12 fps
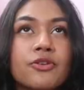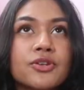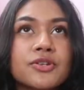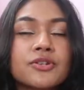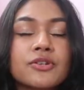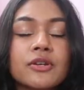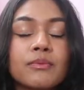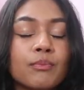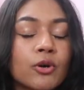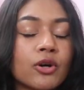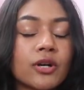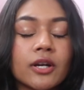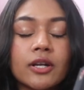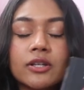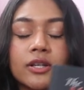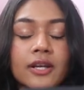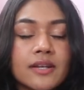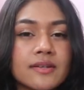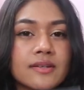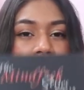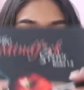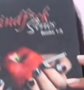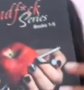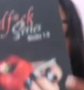This book is
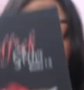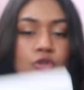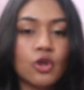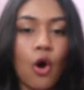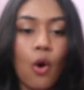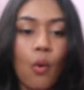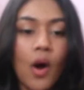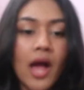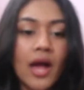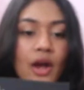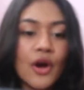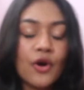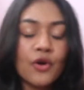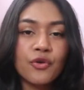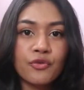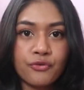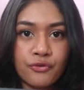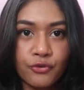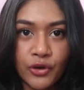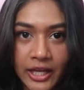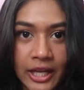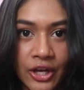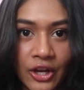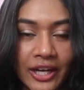so
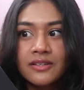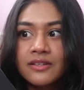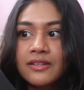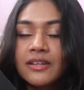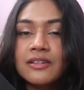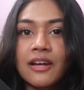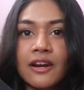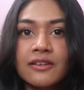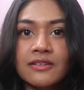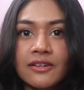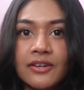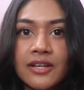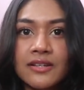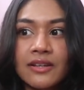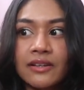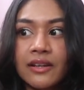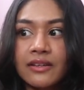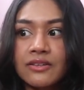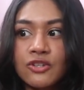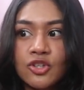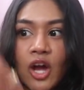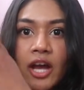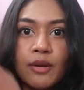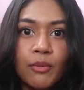freaking good. This is the entire series in like this
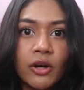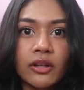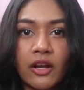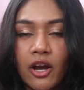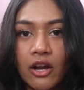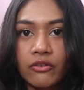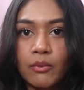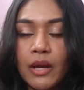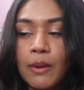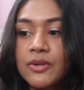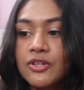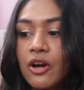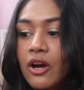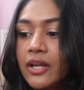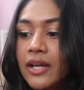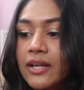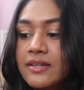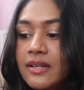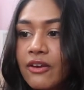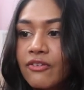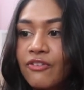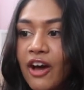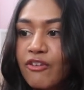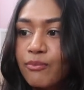giant book that I got from Amazon. It is a
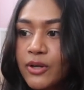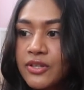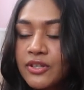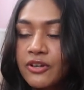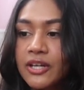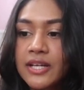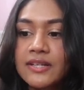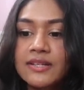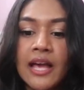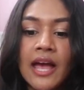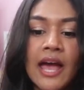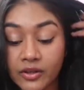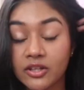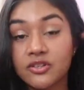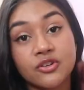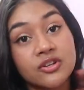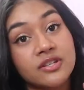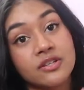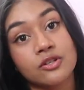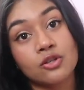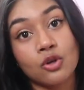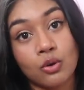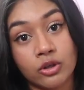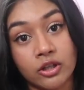5-book series. The series is
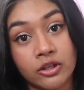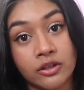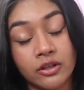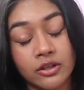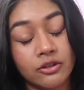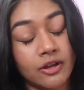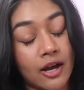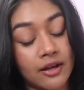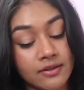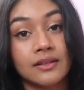so good, you guys.